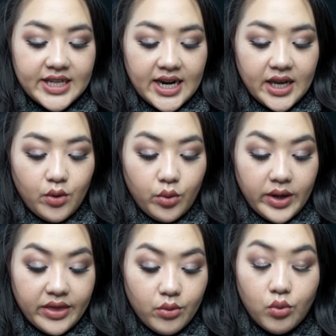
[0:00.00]
Teddy
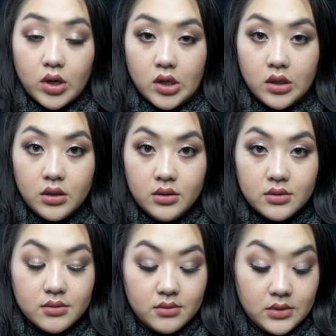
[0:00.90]
with Whirl,
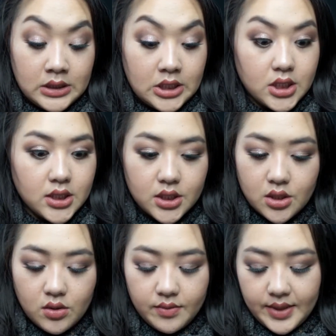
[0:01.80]
it's just
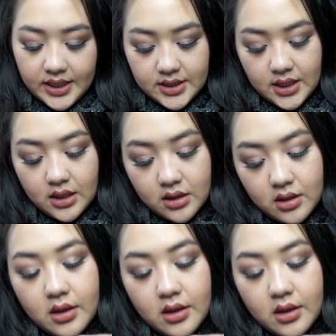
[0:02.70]
so amazing.